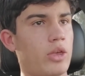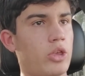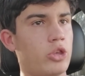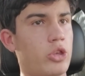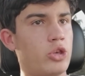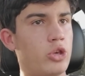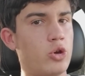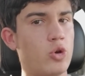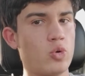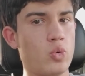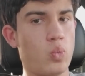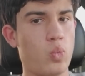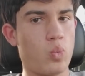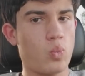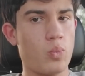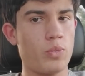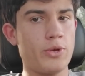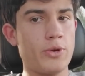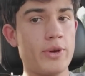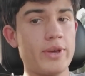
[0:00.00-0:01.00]
You
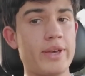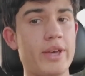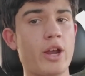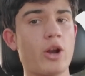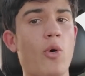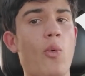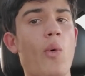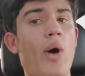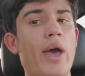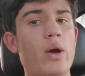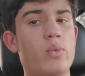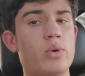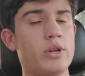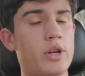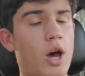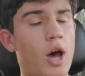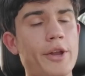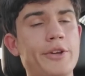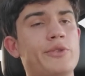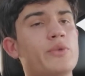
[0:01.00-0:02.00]
can get away with
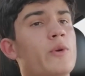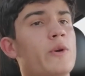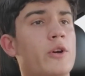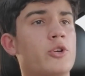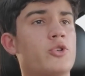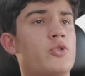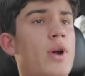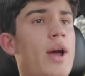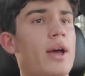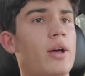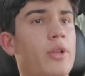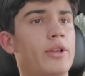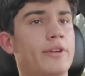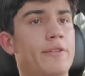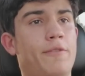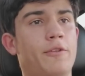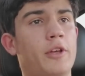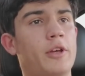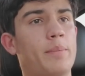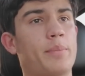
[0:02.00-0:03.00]
not doing a dragling
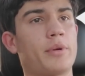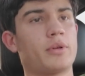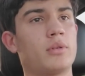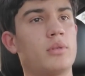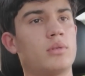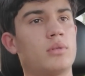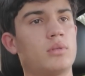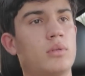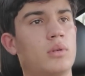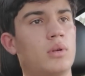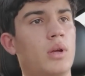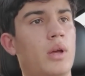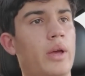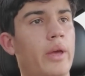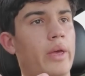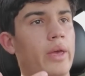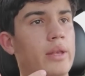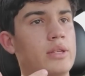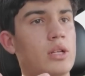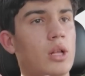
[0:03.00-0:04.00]
flip.
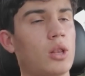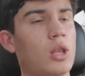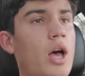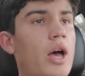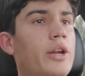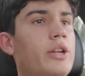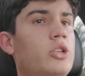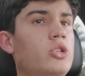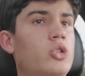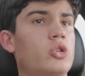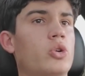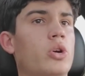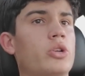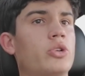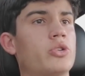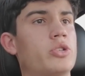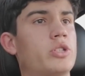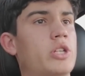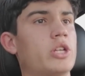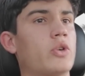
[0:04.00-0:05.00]
It's a lot easier
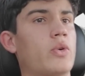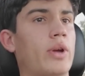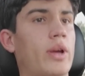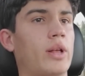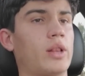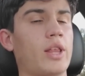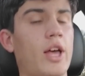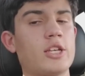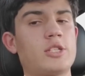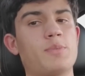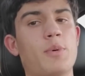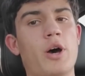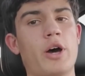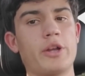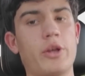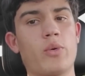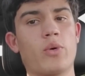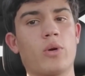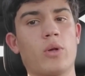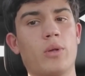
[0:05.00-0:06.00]
on your steering, less
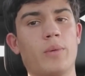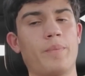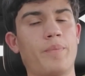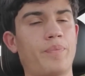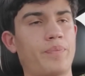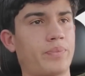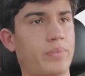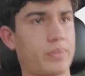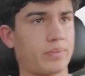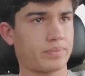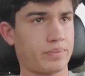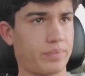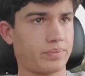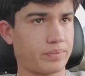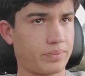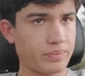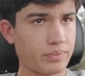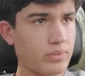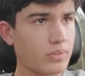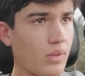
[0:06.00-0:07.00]
body roll,
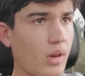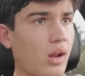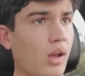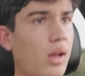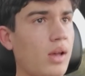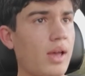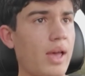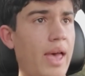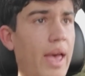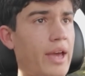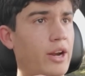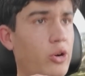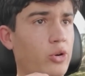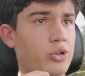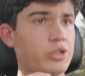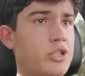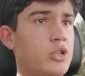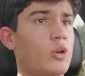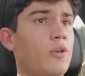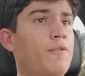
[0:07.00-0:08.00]
and
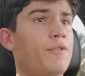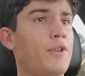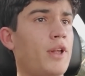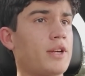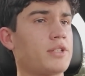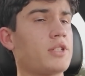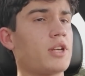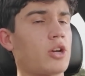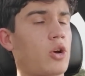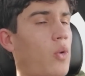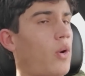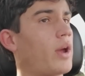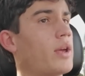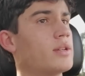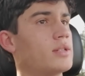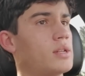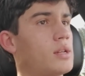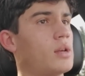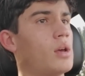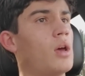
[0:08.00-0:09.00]
it'll still flex like
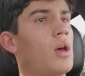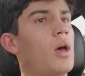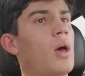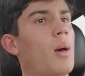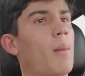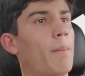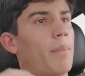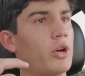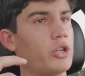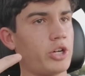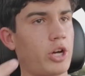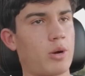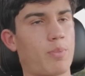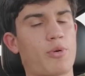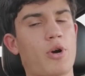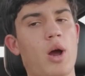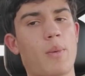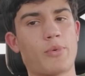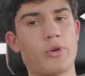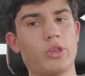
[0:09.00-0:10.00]
crazy, but you gotta
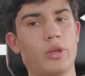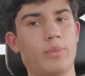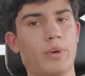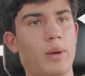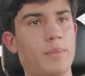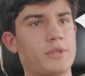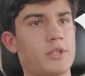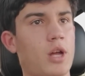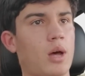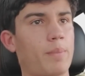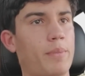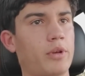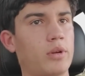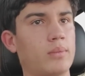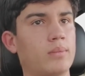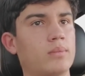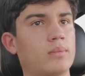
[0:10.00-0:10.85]
properly bump stop it,